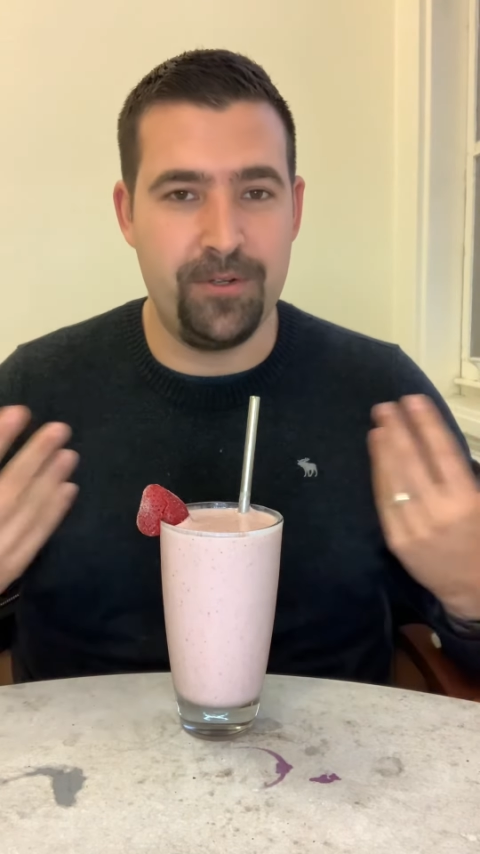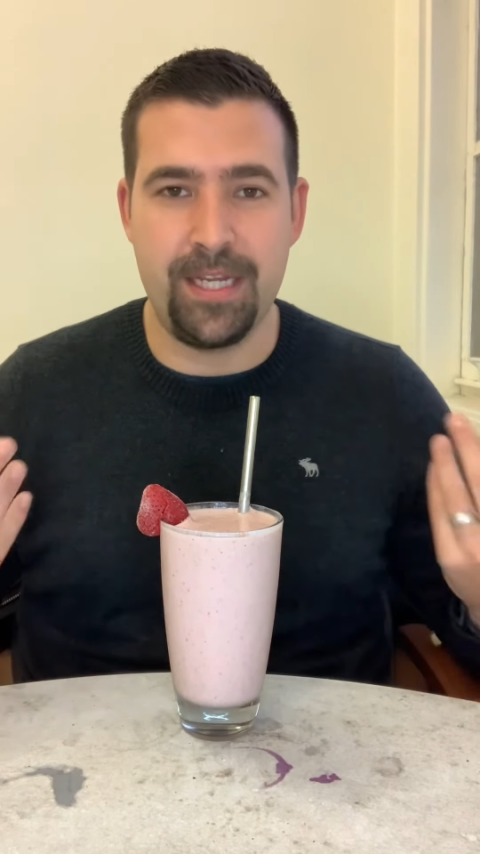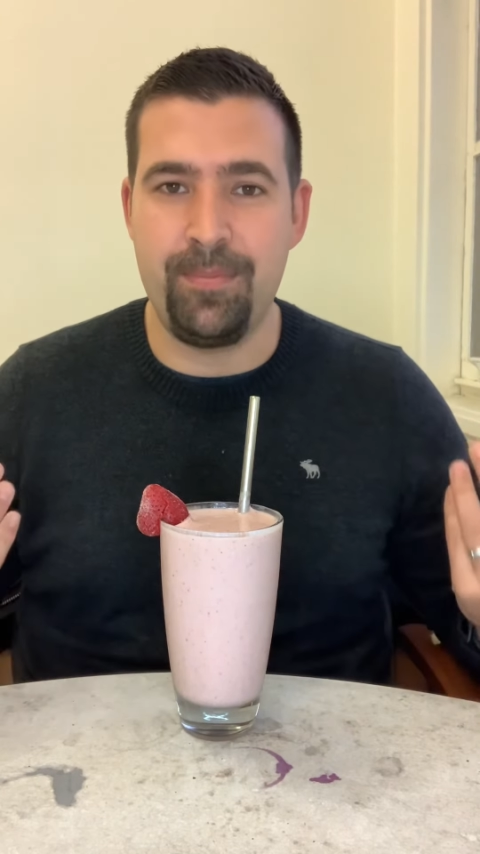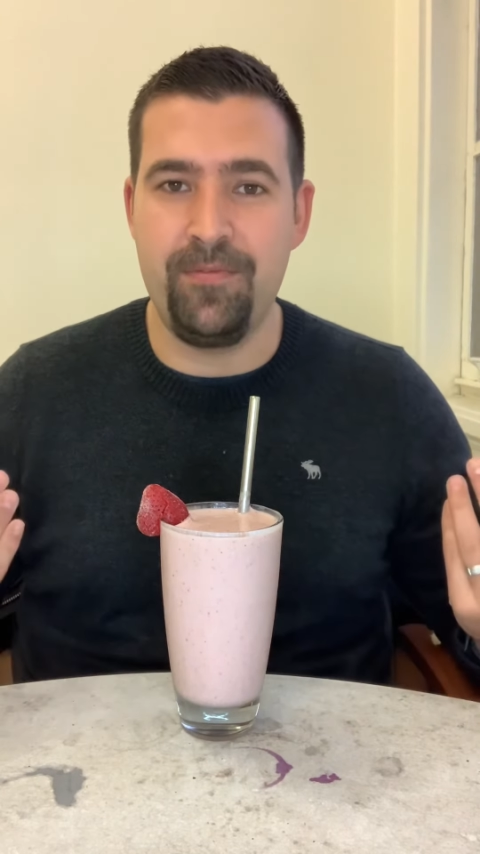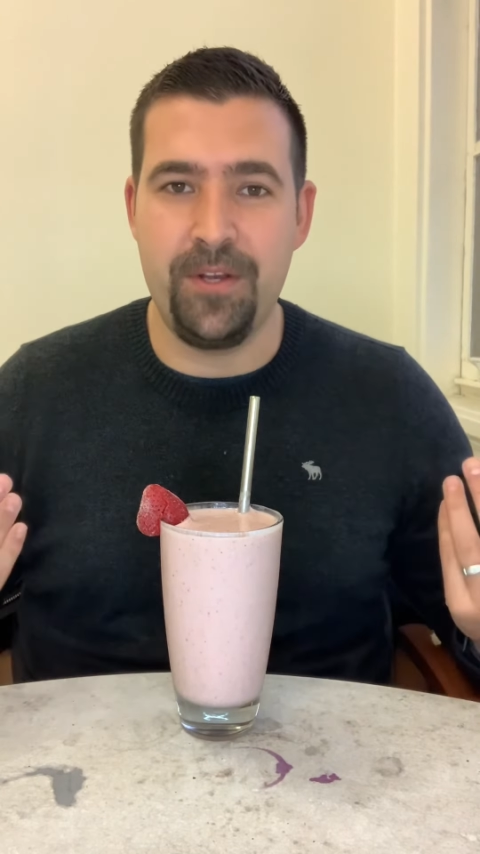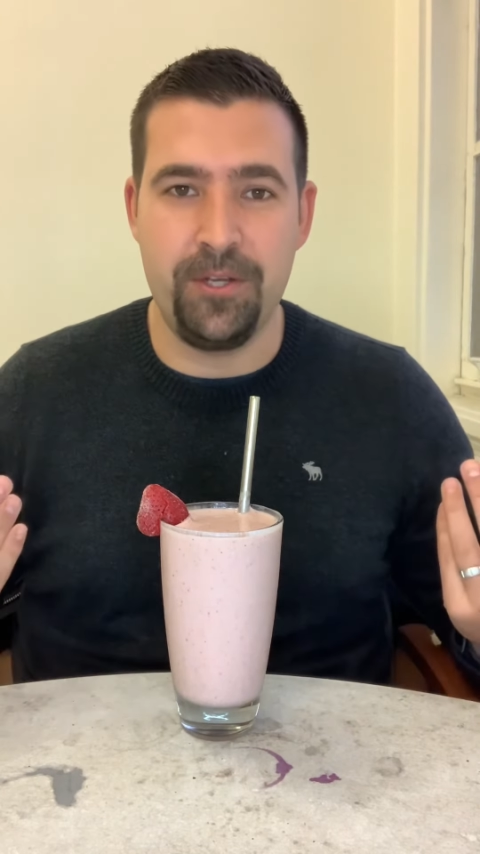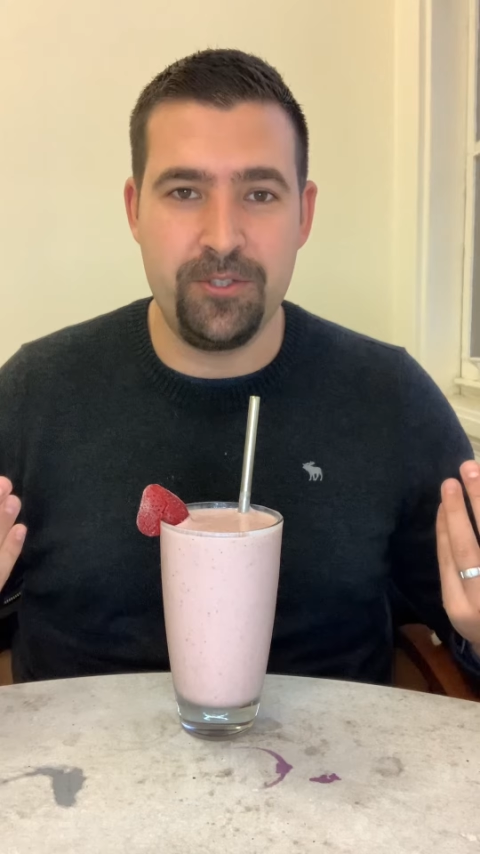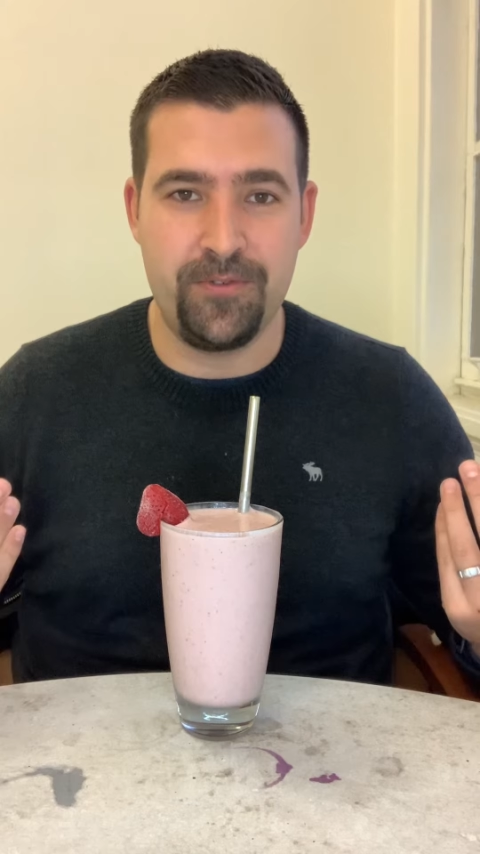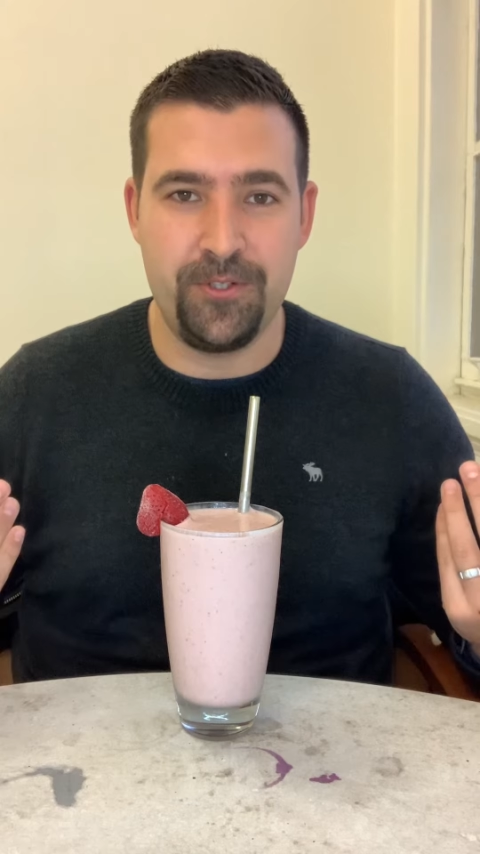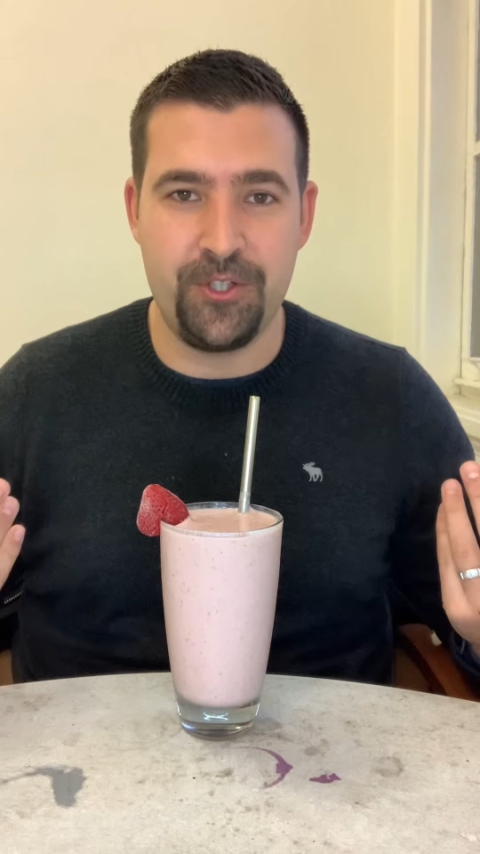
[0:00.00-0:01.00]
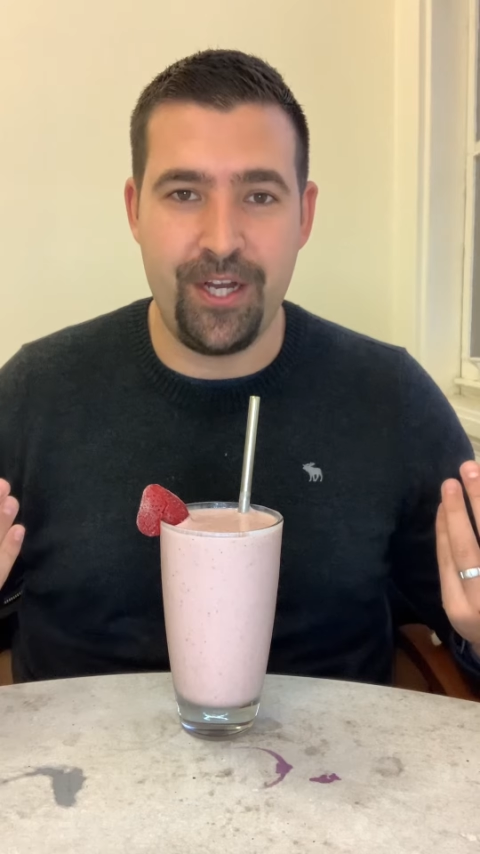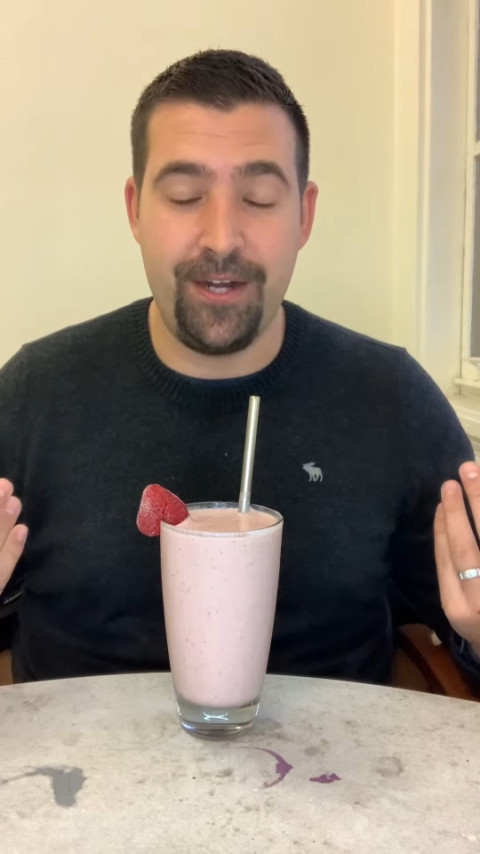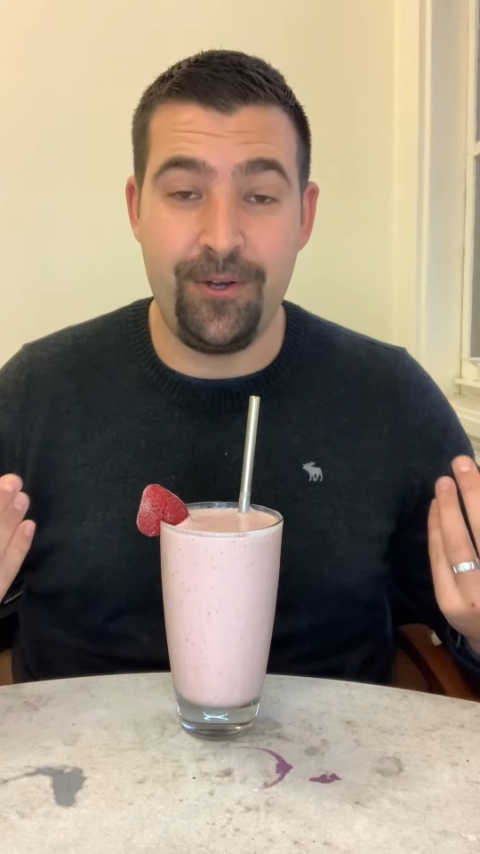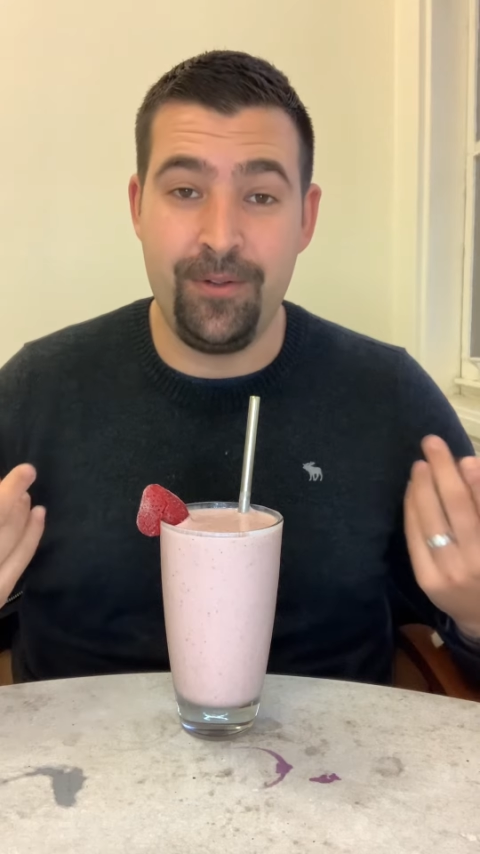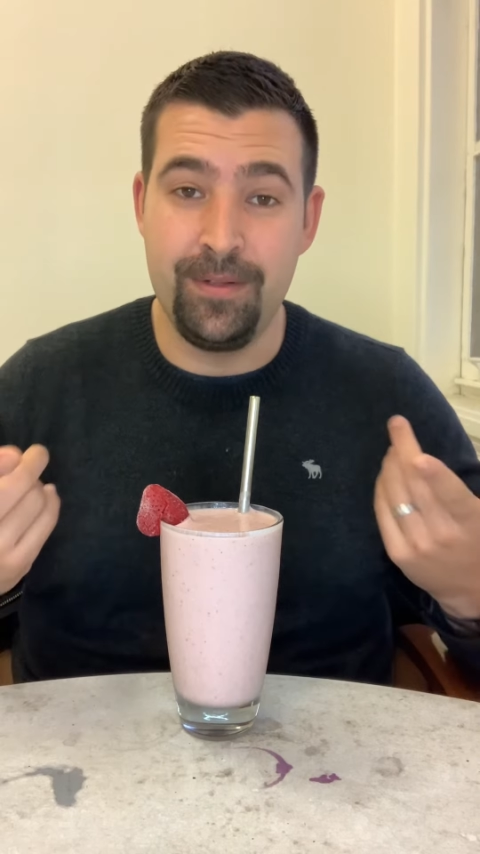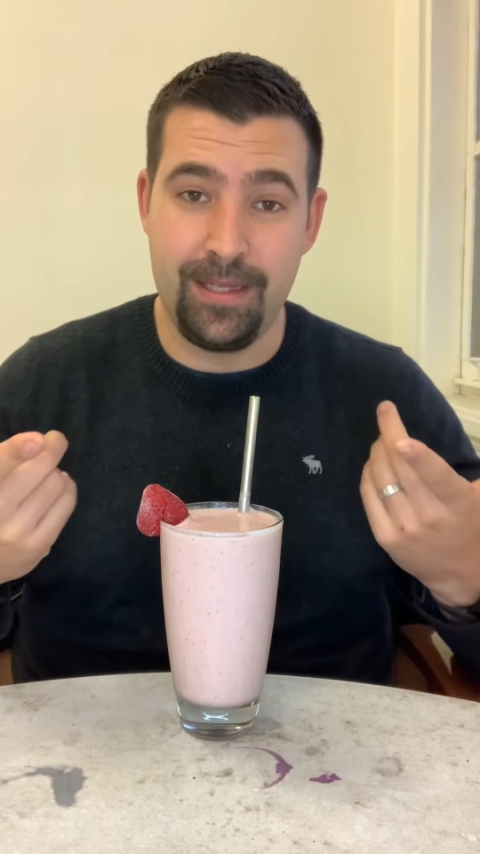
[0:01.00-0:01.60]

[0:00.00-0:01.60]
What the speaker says: type of videos for the channel.